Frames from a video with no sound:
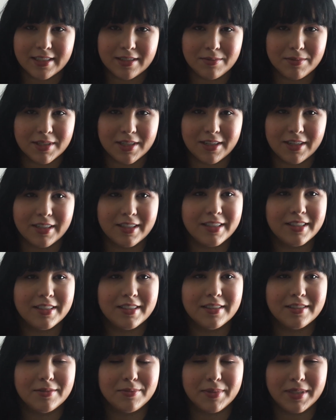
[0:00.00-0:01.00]
I'm sorry,
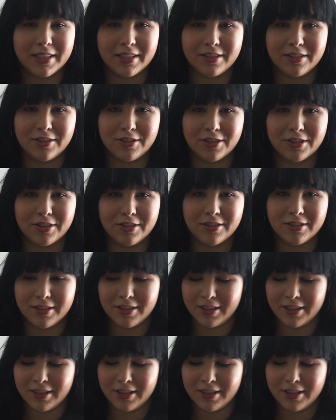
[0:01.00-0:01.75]
but it's true.